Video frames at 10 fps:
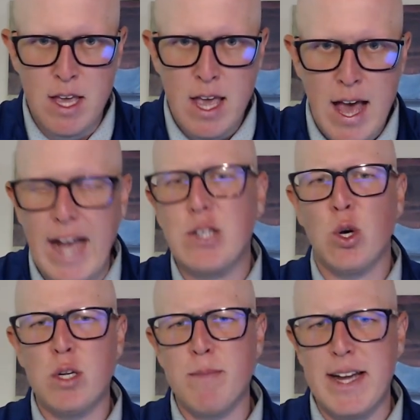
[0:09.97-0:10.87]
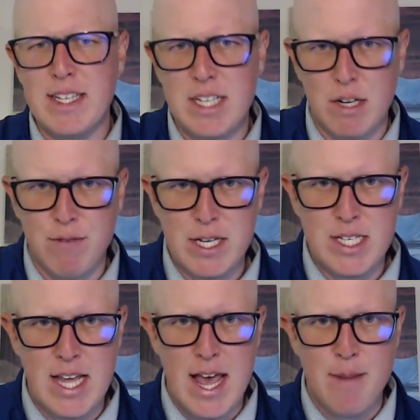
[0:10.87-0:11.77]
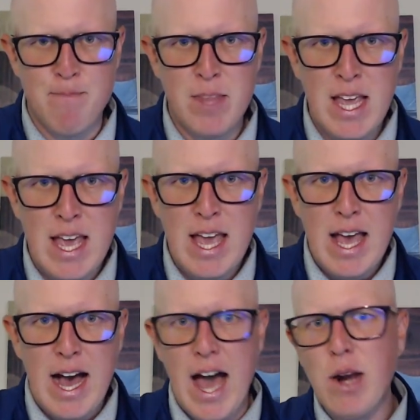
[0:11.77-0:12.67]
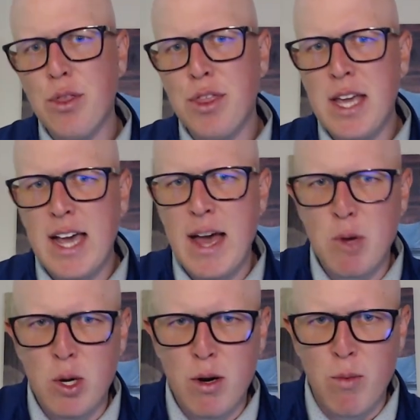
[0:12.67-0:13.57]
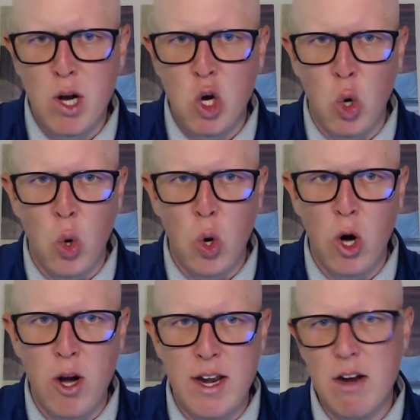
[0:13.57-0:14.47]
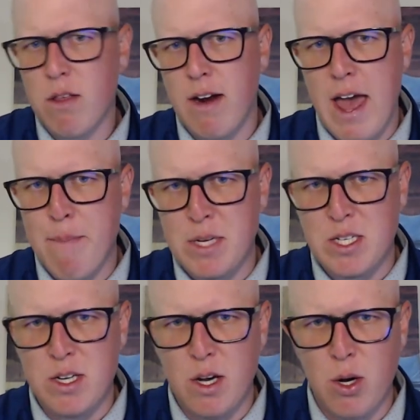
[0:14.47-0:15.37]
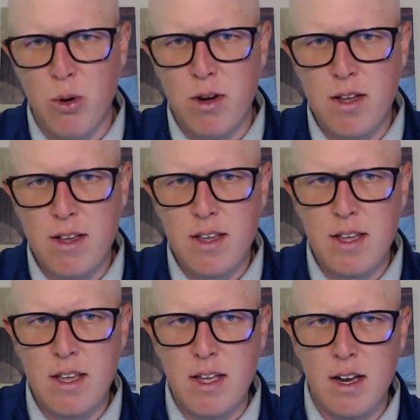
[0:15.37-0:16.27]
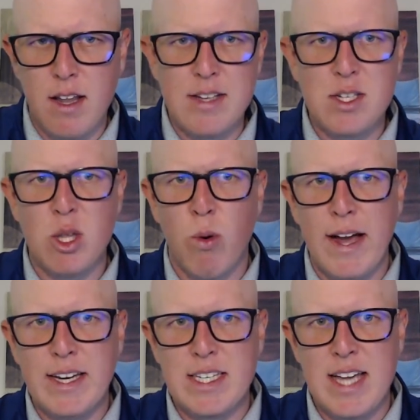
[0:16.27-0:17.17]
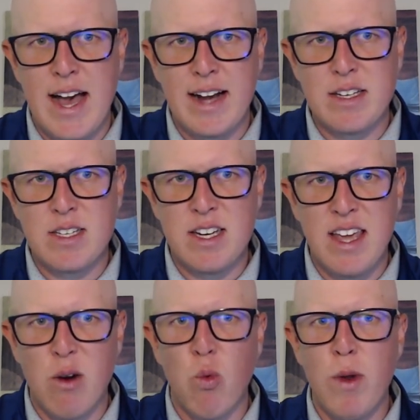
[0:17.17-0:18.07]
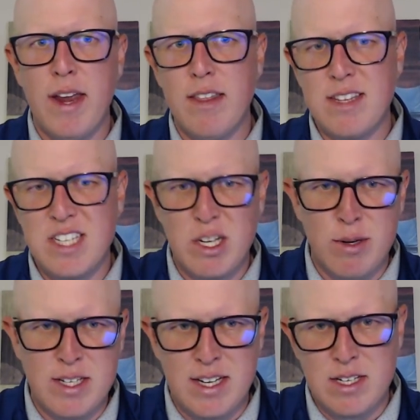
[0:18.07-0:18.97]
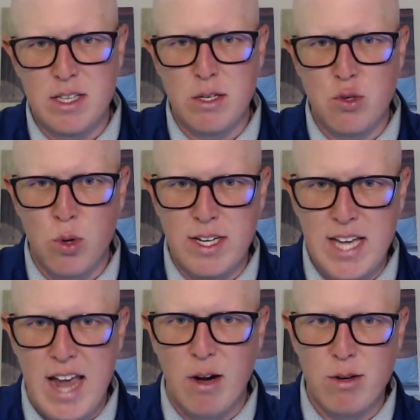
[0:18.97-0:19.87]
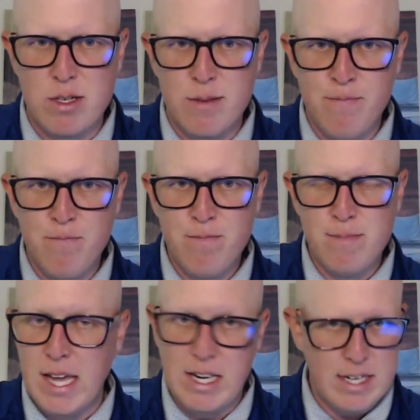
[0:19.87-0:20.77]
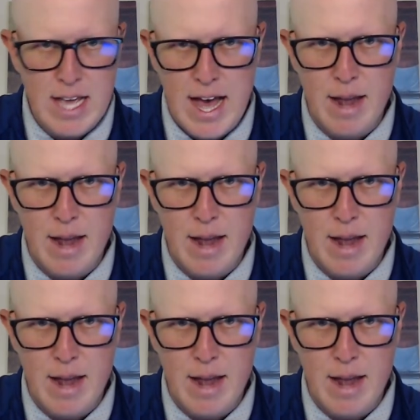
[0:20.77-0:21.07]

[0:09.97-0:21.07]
I told myself, I said, I don't think I'm going to record another episode unless the White Sox get a win in the series against the Detroit Tigers. They did not.